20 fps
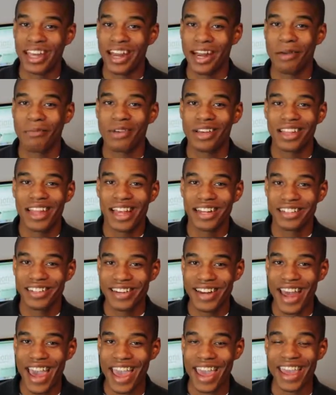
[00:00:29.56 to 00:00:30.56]
at NM
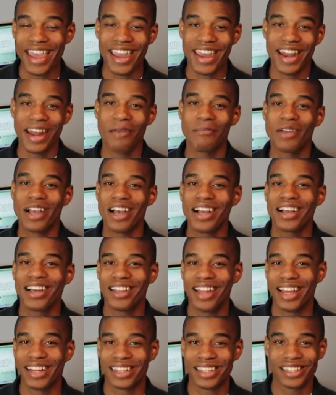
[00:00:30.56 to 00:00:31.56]
Collector Net, NM Gun
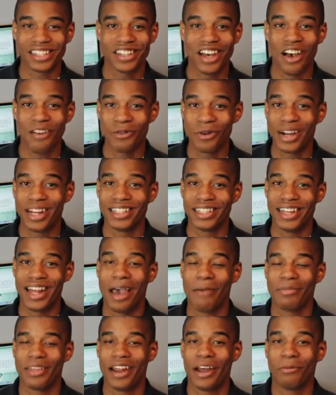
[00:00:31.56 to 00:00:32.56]
Collecting Software is
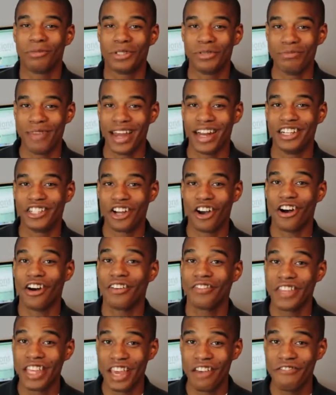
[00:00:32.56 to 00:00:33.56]
an app that helps you manage
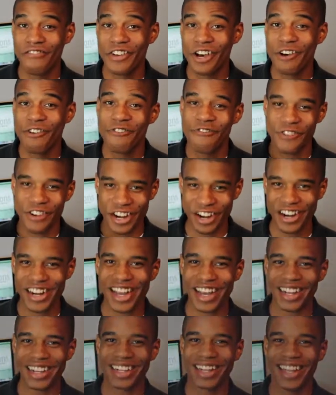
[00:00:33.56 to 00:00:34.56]
all of the info for your
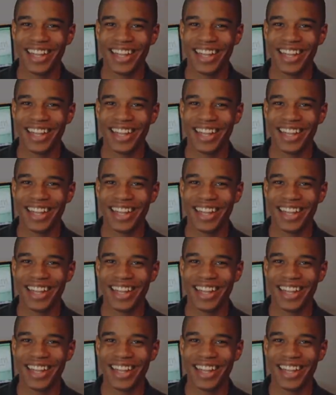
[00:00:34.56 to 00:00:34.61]
gun